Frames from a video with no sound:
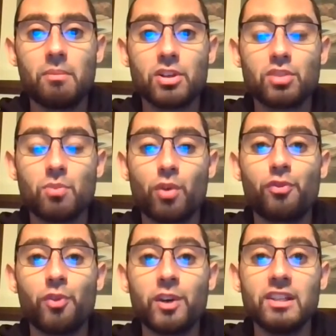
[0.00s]
much more
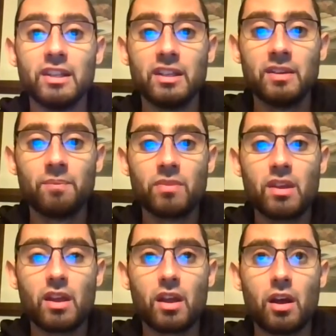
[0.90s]
freely,
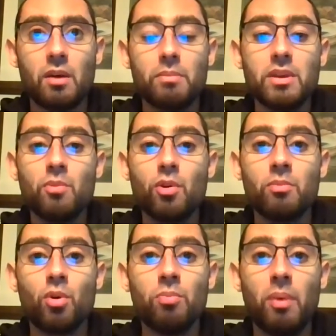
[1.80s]
um, be more
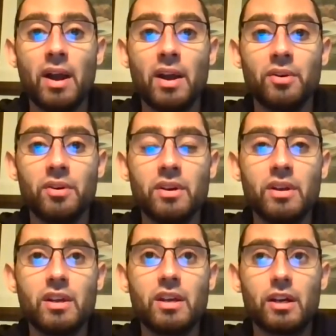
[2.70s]
mobile,
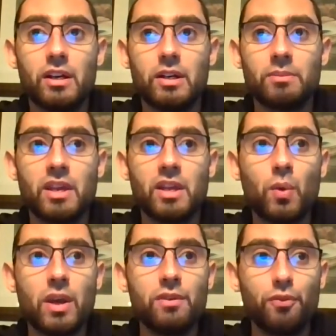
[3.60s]
um, get
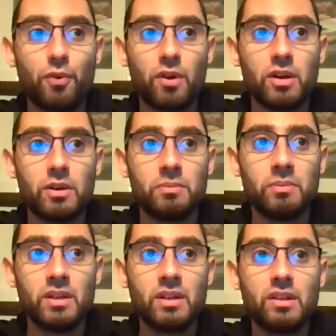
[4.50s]
away
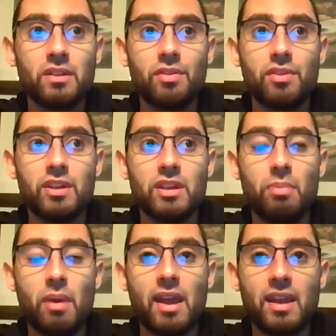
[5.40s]
from
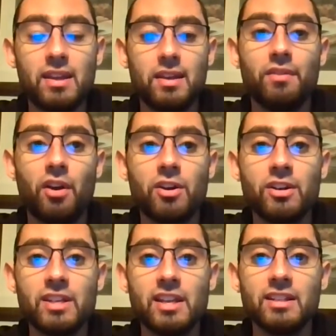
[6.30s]
the pain of
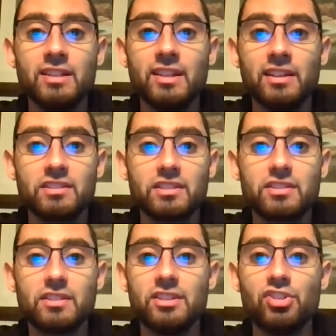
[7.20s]
herniated
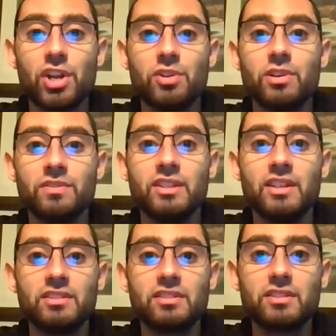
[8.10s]
discs, degenerative
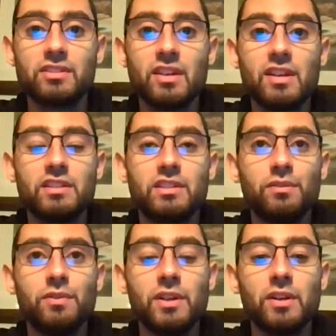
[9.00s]
discs,
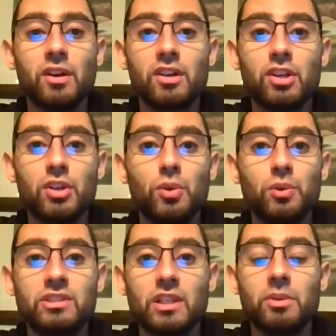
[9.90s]
severe
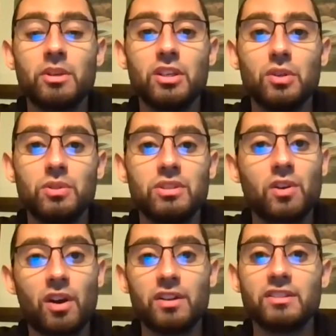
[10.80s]
acute, subacute,
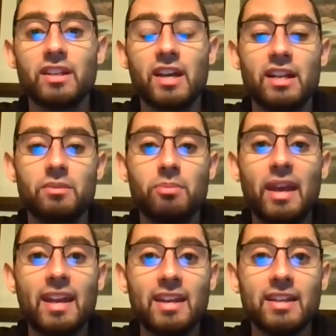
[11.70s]
chronic sciatic
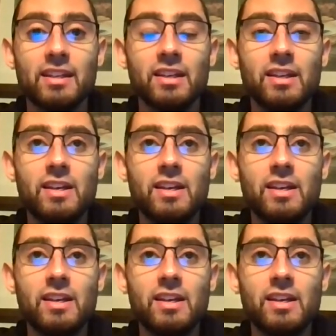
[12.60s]
pain.